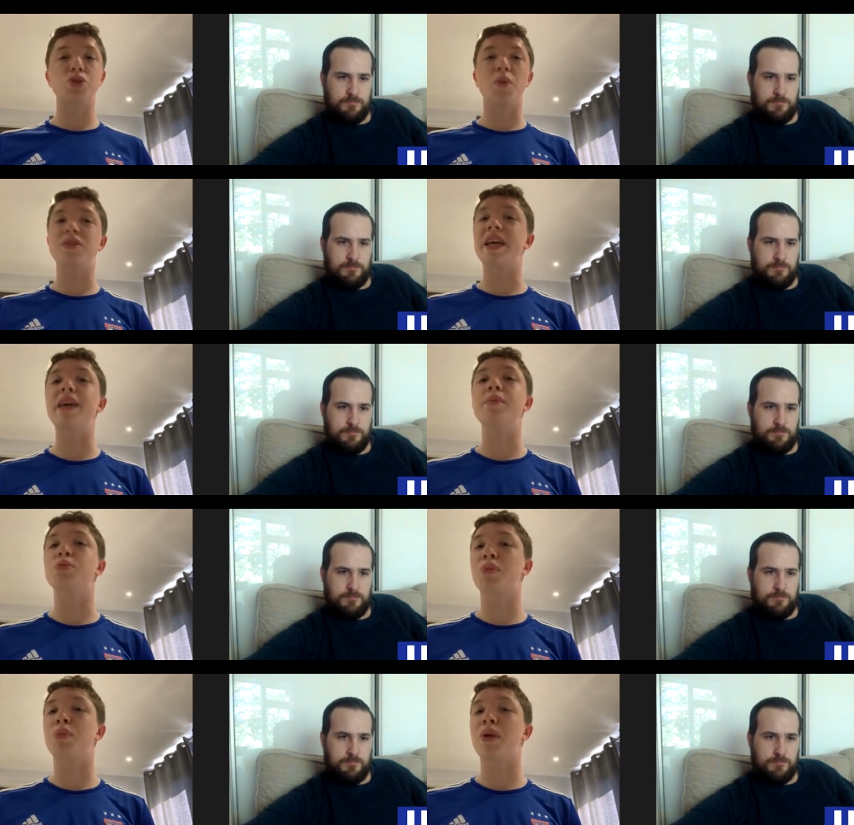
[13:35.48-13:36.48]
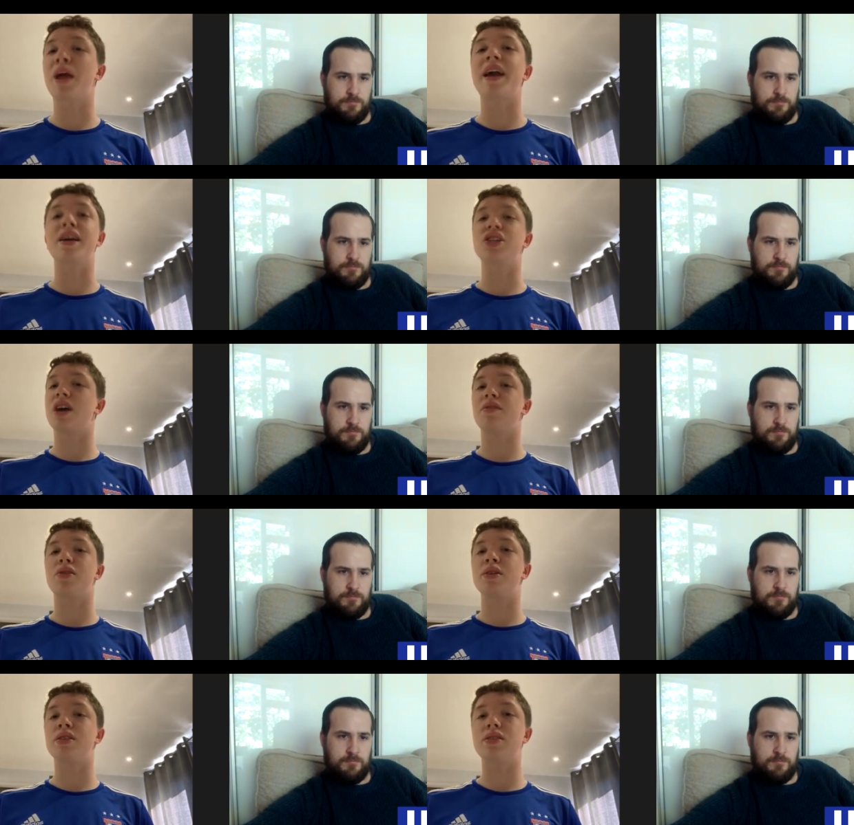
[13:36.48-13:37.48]
Speaker 1: of teams playing each
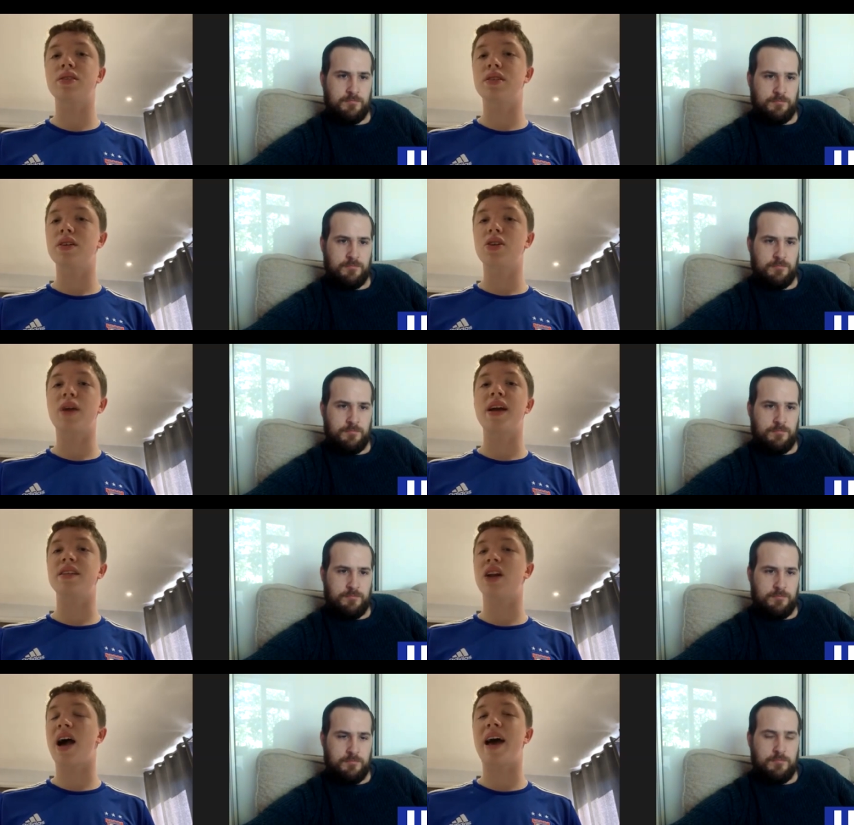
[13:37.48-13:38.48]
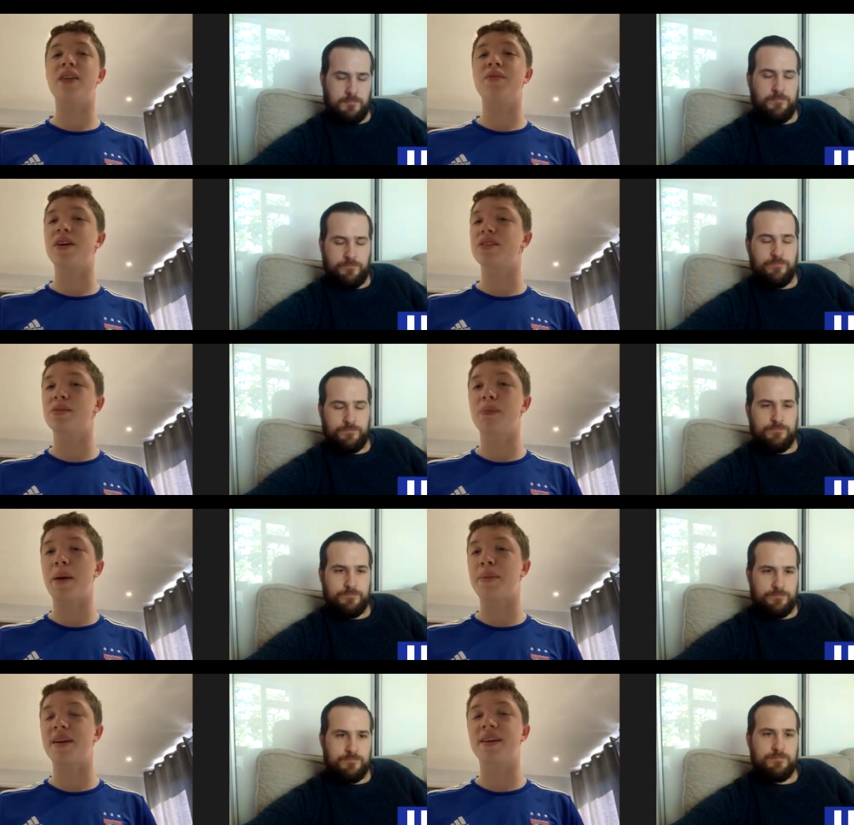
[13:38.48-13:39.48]
other is crazy. Like Haaland versus
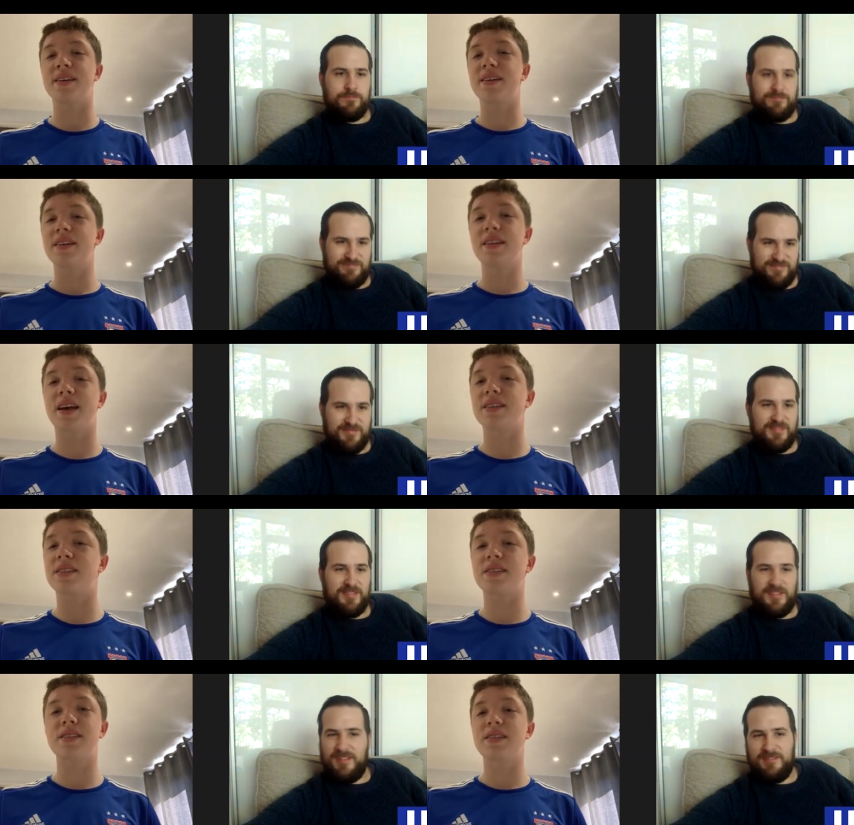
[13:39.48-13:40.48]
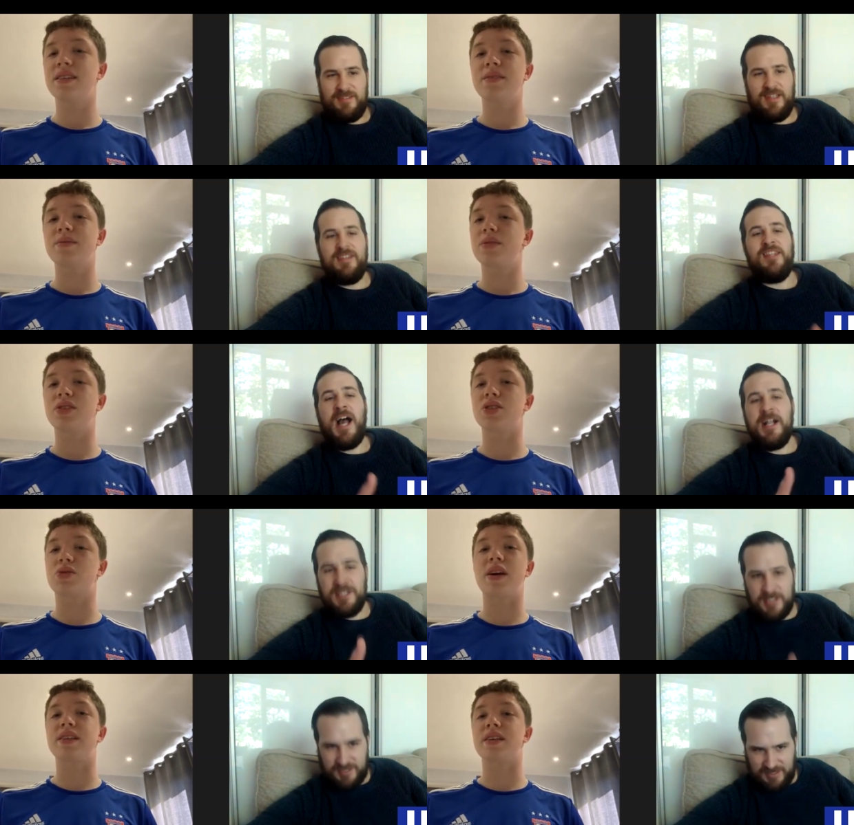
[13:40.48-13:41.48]
Mbappe, that's it's just that,
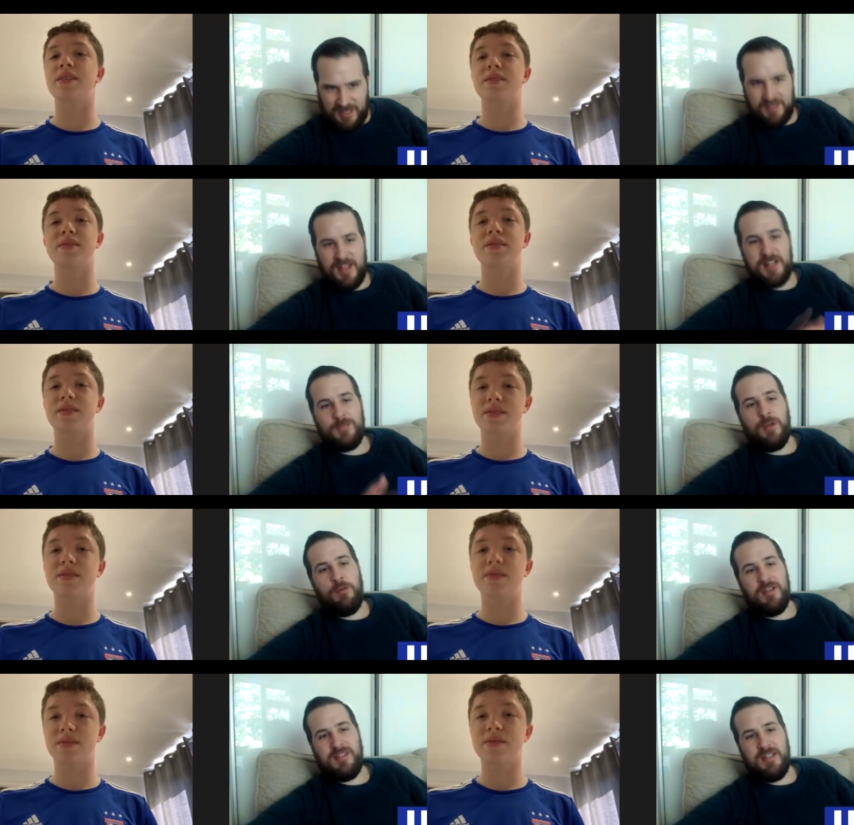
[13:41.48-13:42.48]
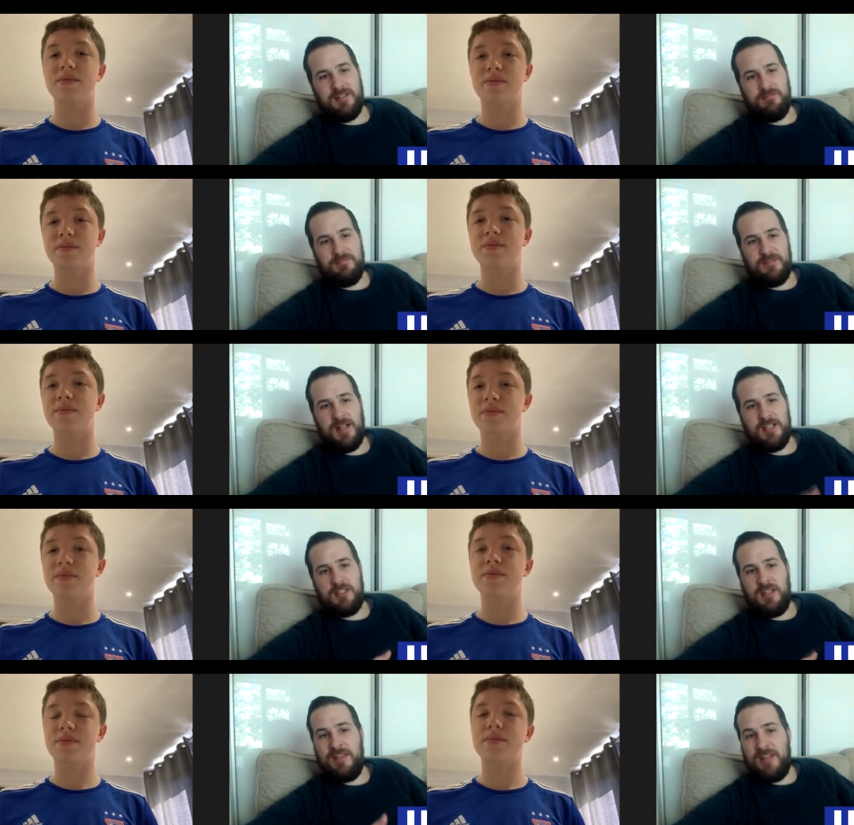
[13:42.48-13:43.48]
crazy.
Speaker 2: Yeah, that's what you want to see.
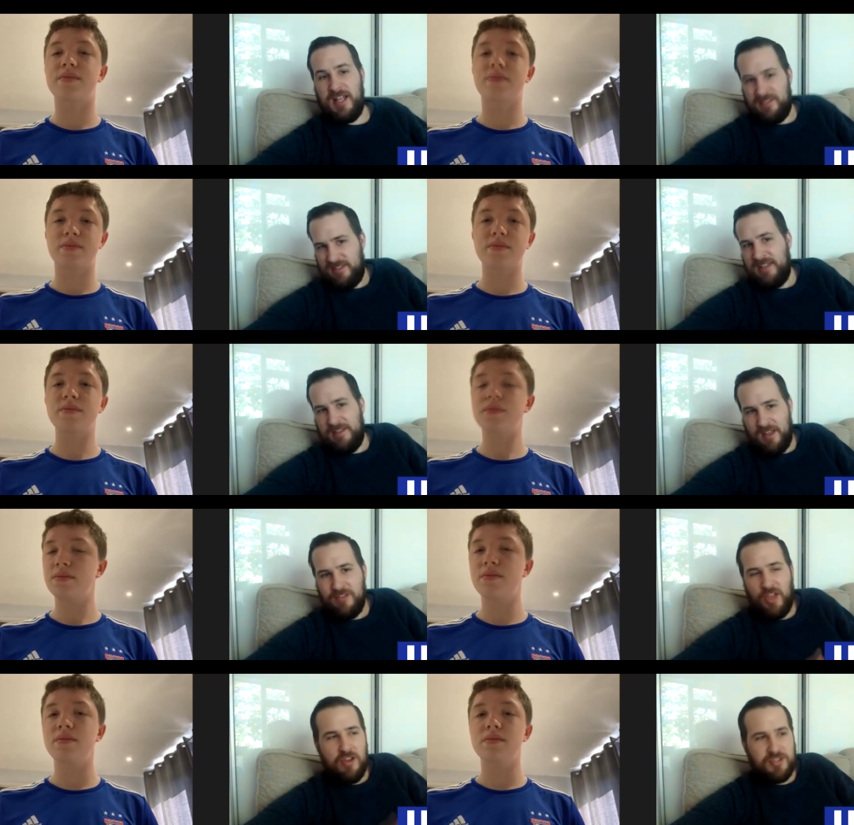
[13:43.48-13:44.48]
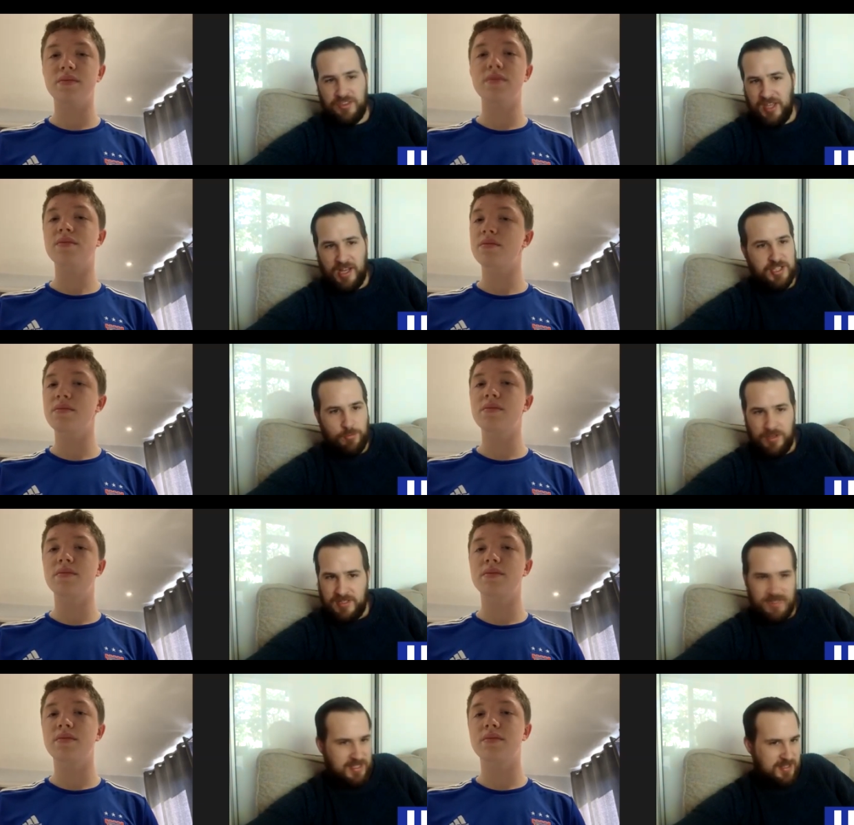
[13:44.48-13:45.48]
That's that. Then yeah, those, those are the things you want
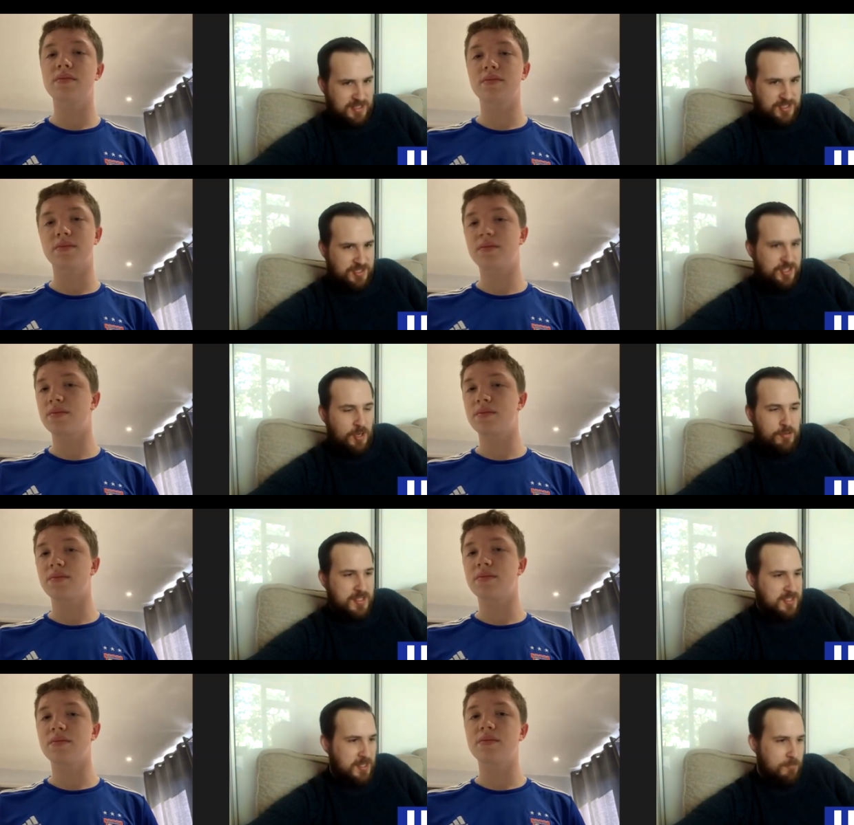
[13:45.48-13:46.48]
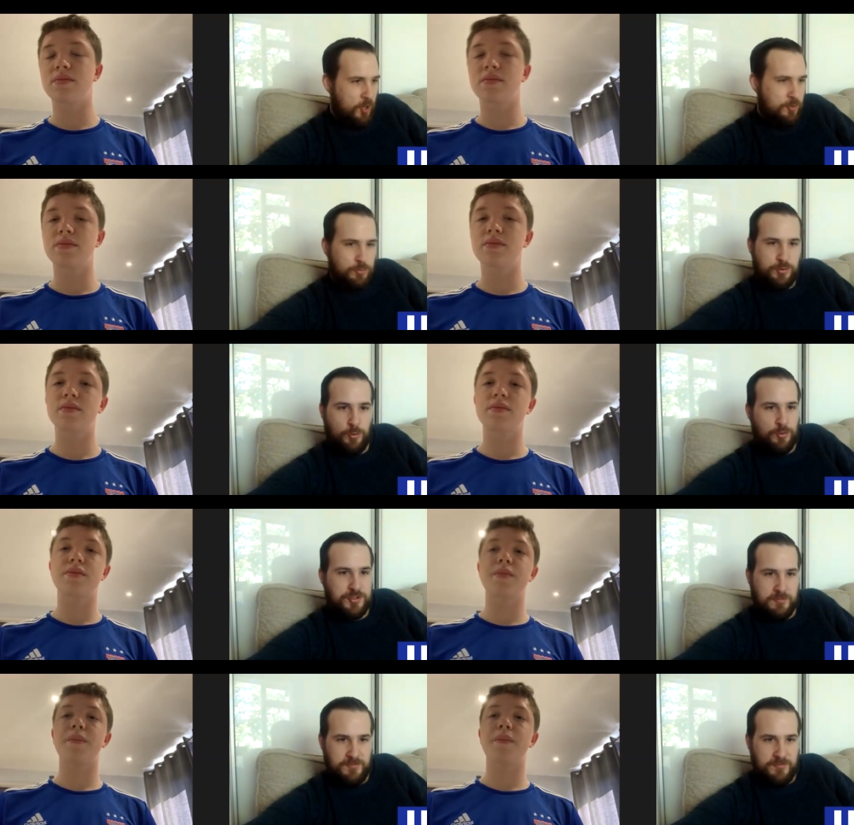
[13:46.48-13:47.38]
to see. You, you don't want to see Michael Dawson